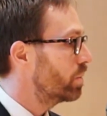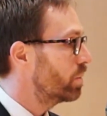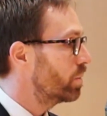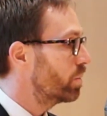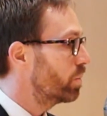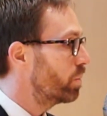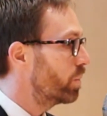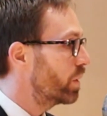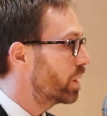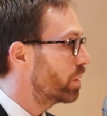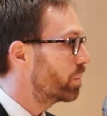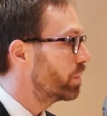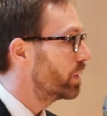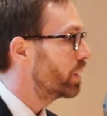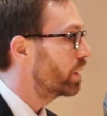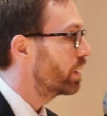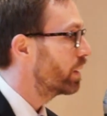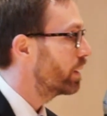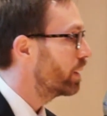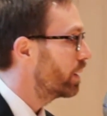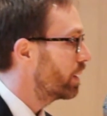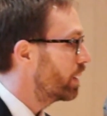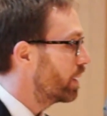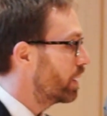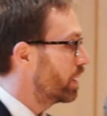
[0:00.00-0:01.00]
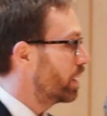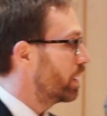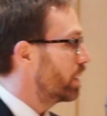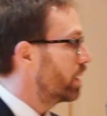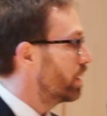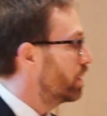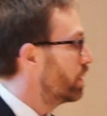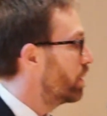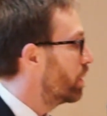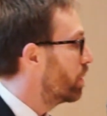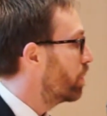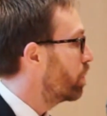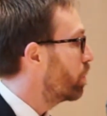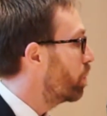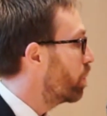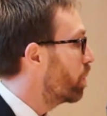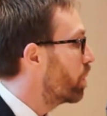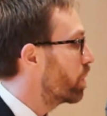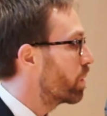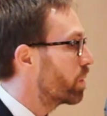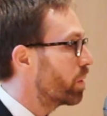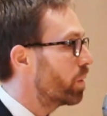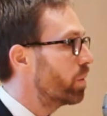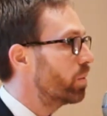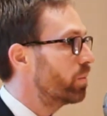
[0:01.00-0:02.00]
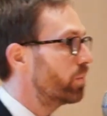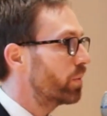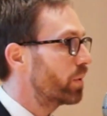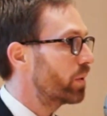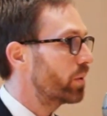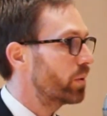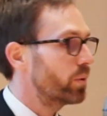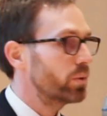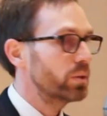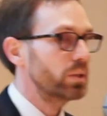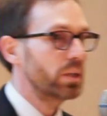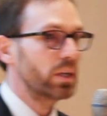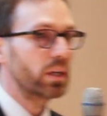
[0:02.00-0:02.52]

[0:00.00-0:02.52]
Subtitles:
to where we walk over